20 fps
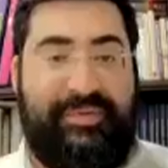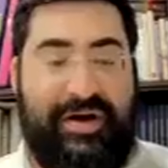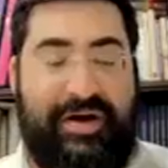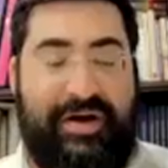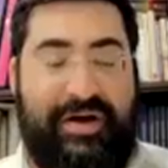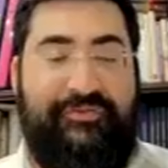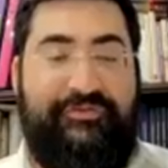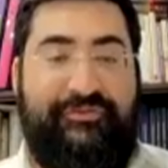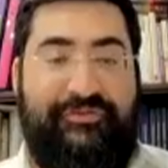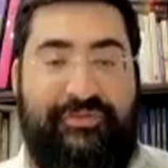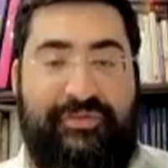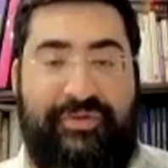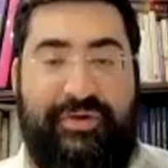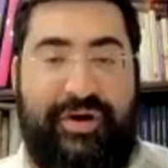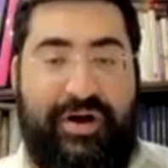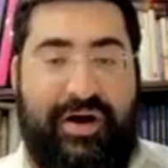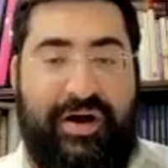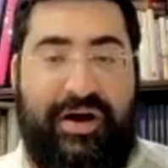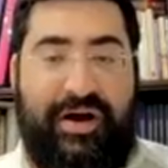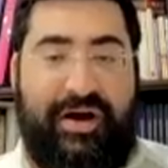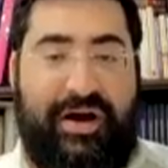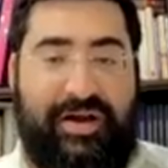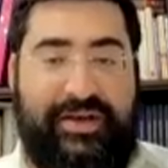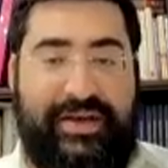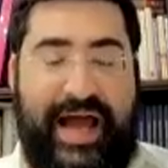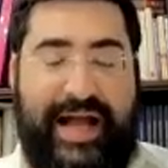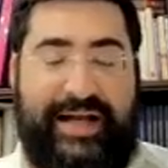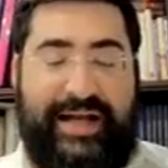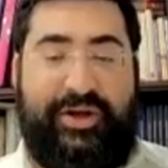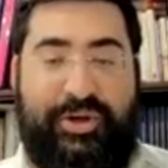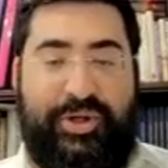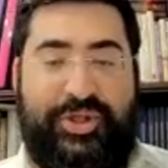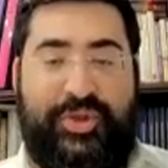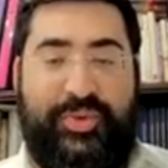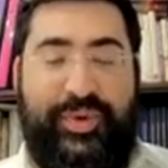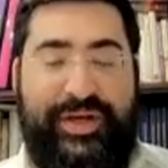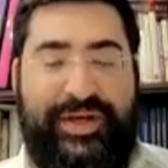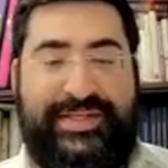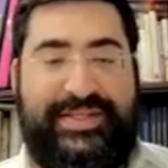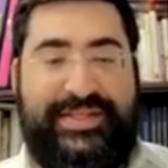We become non-kosher
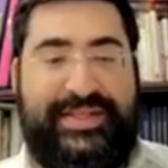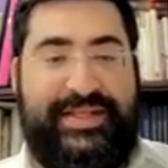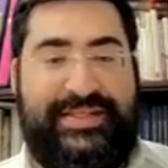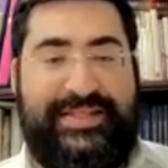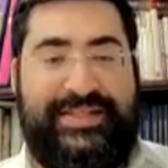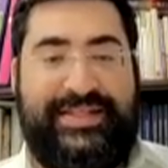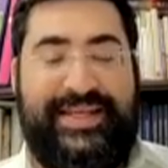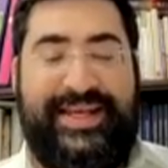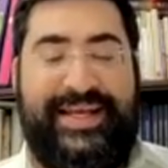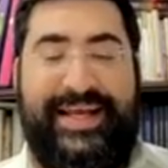witnesses.